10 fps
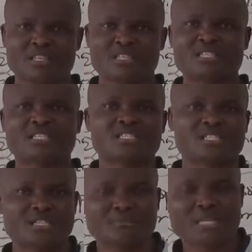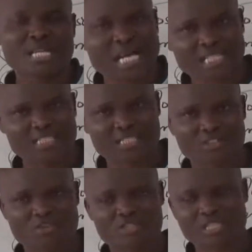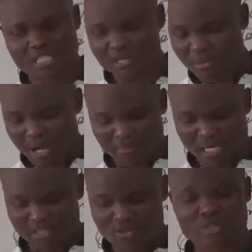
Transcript: the similarity or the same applies